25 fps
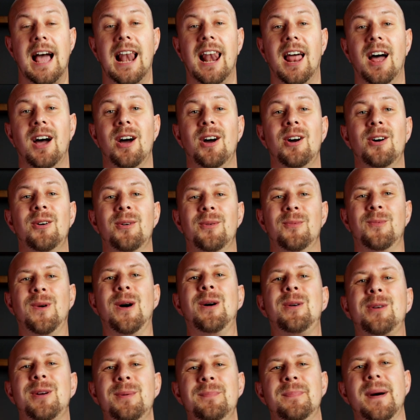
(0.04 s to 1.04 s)
Hello and
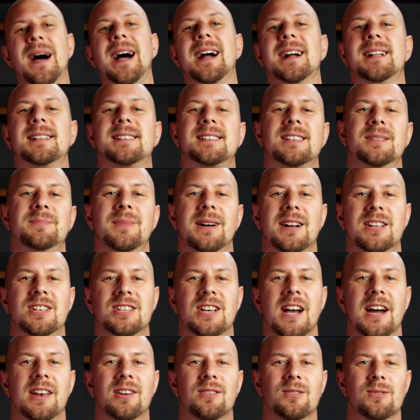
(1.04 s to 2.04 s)
welcome back to my
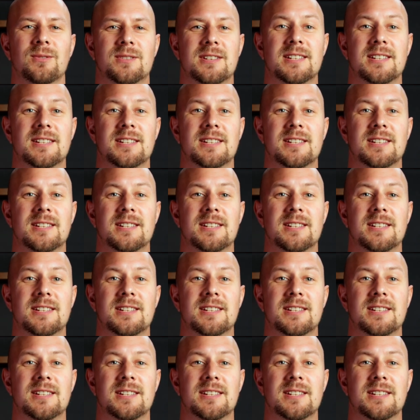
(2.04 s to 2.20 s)
channel.